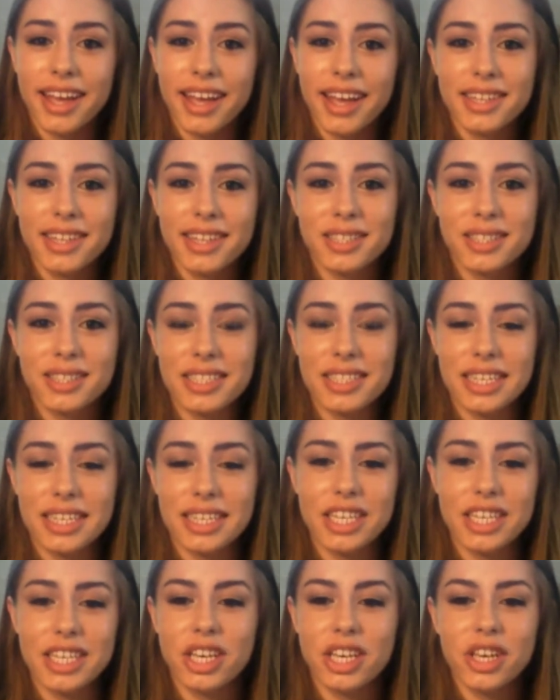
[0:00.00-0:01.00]
And,
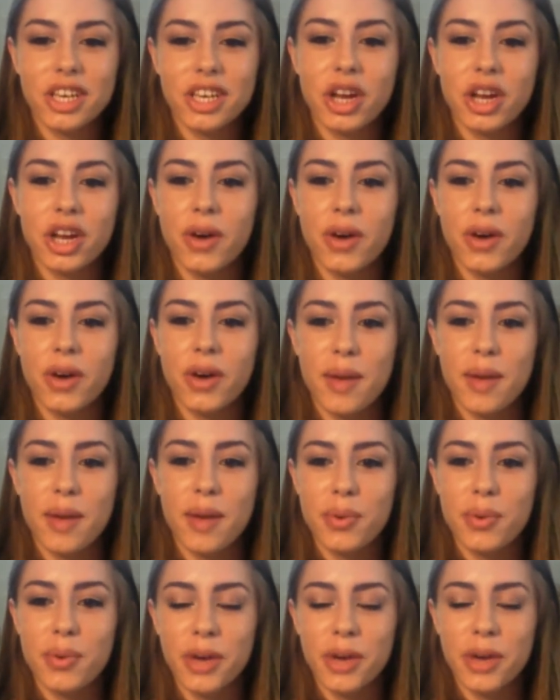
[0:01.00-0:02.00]
at
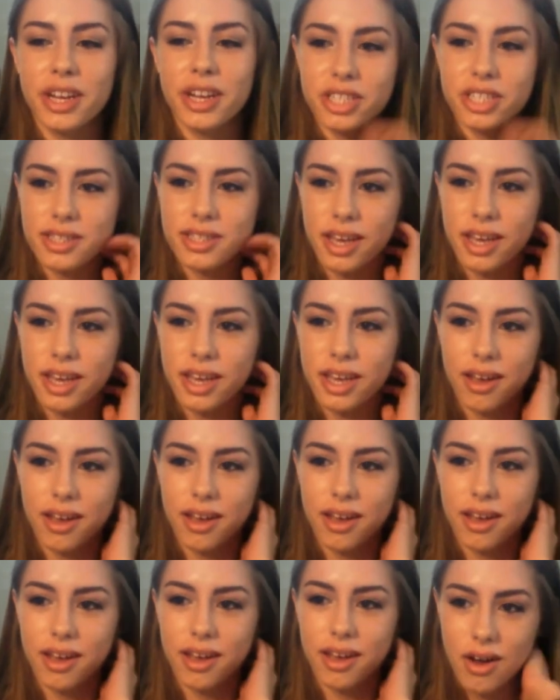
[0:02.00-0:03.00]
that point, you're just like,